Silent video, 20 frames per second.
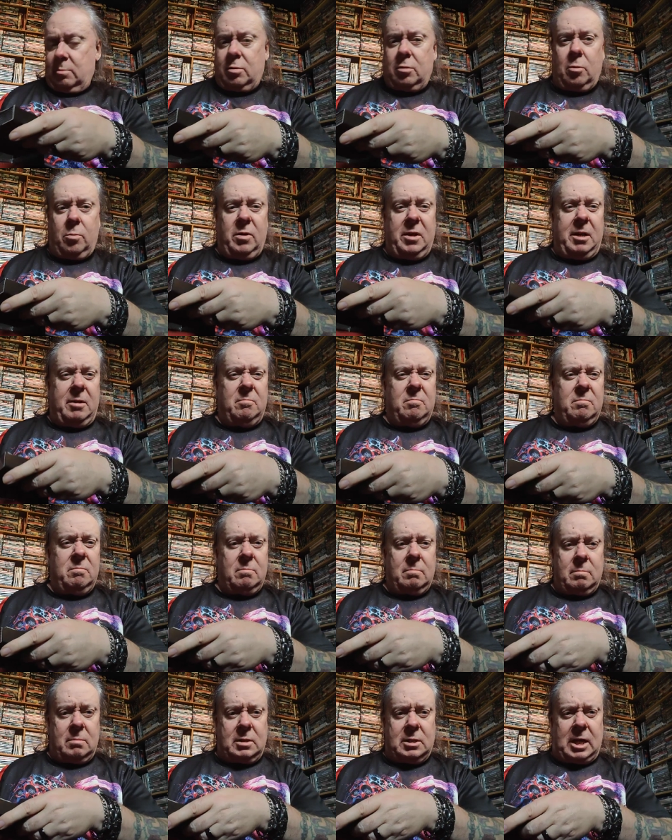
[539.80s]
Probably in
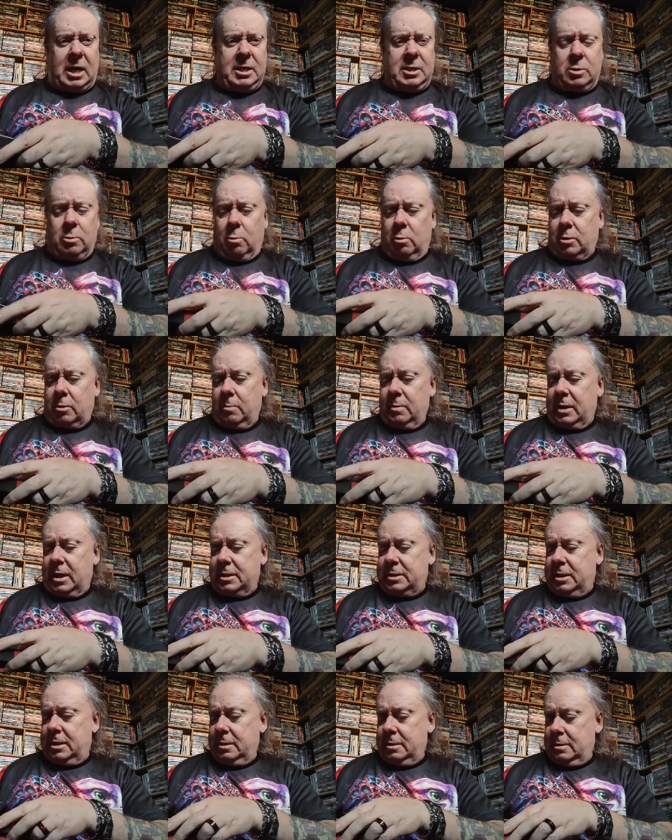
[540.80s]
date order, I'm
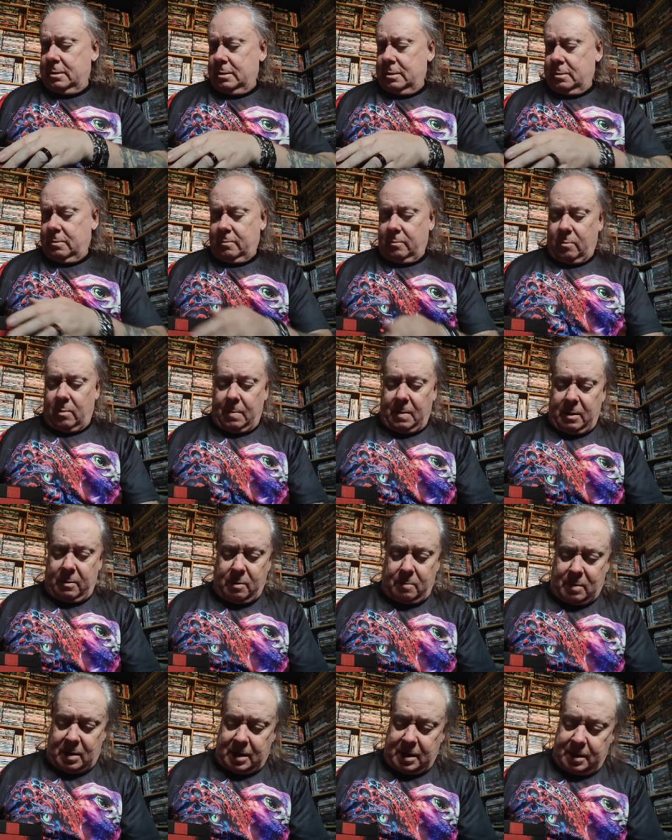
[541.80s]
guessing, when they
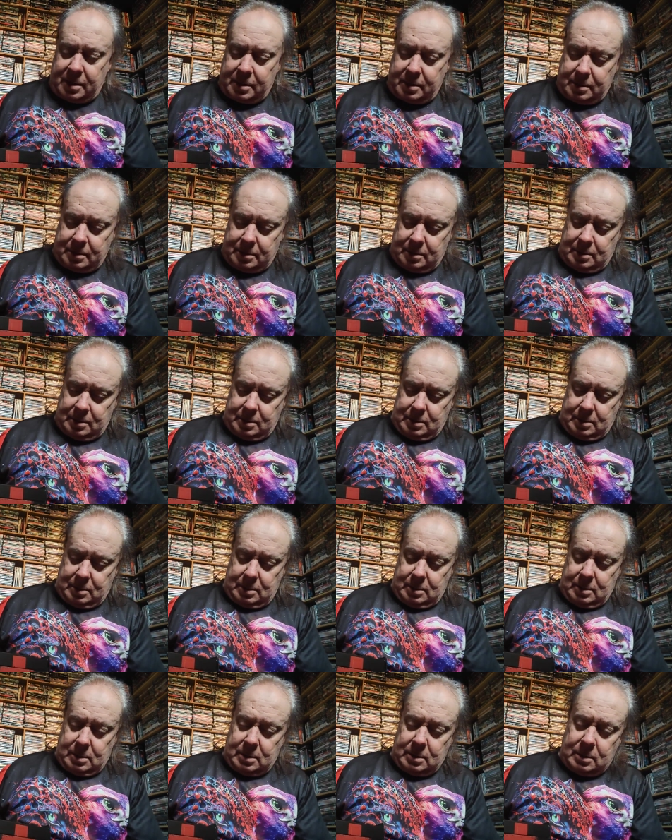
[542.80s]
were made.
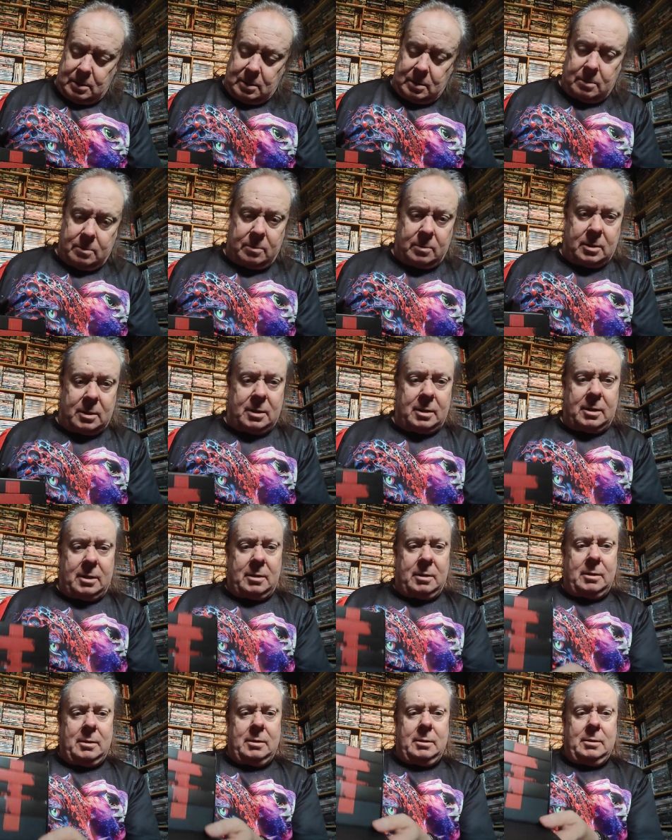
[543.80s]
But